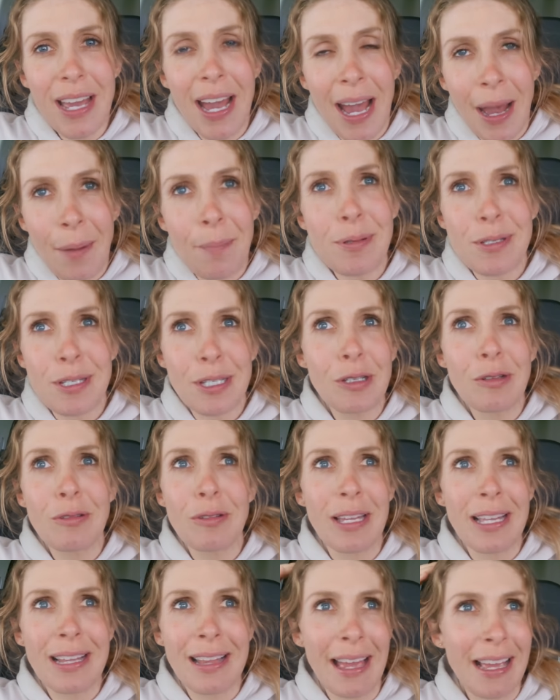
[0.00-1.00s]

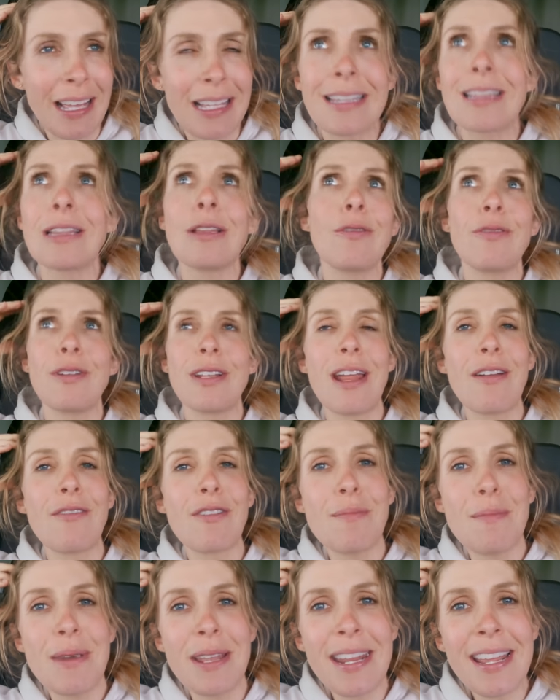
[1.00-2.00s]
absolutely like loving
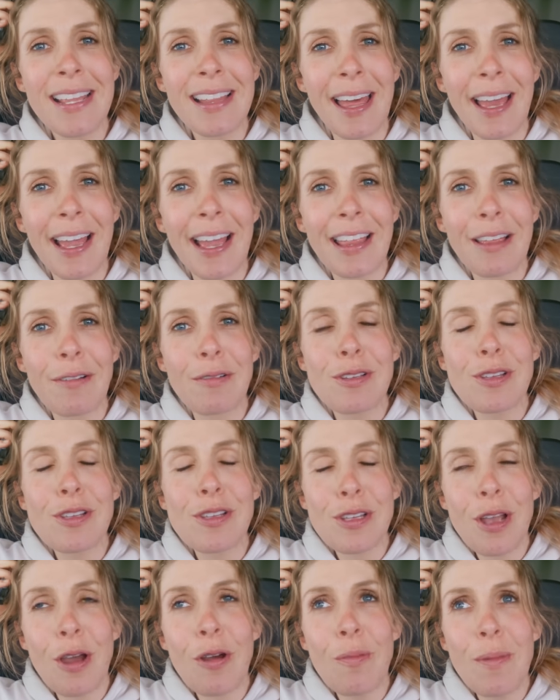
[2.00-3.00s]
every minute. Like there were
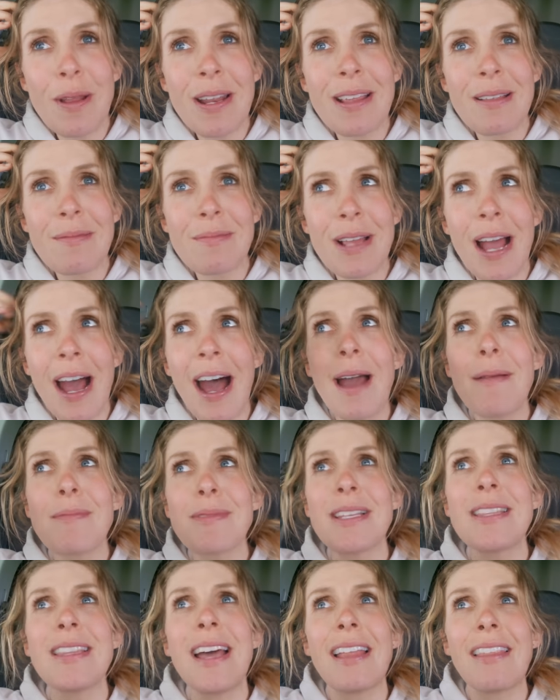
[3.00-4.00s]
so many times
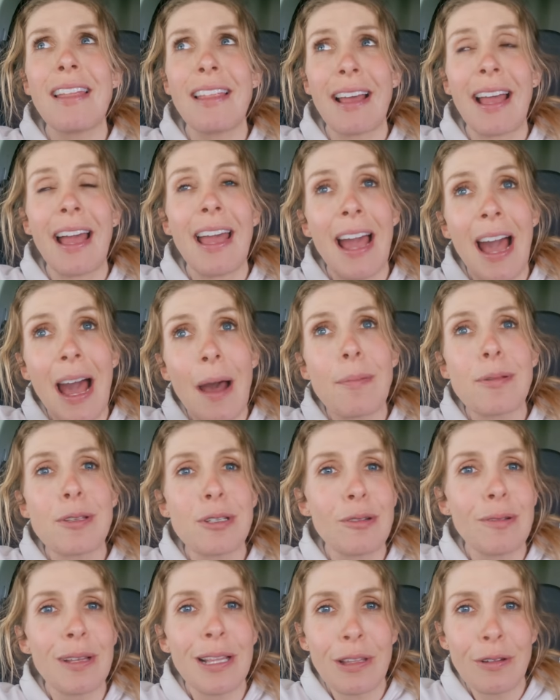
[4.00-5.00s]
in that like I
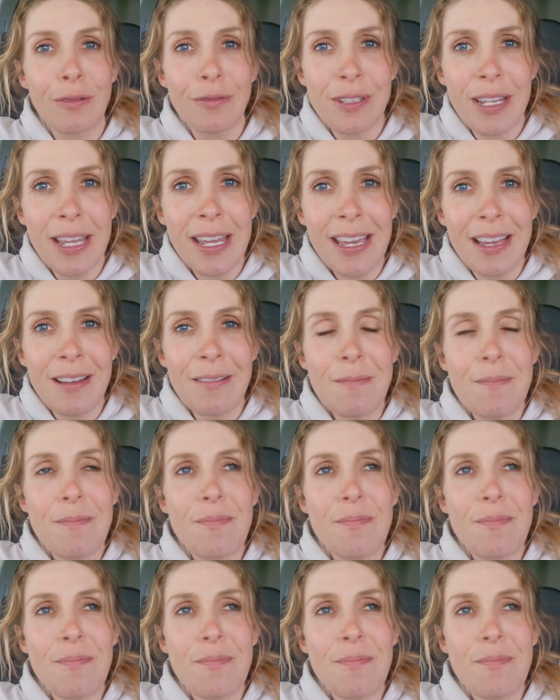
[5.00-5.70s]
absolutely loved it,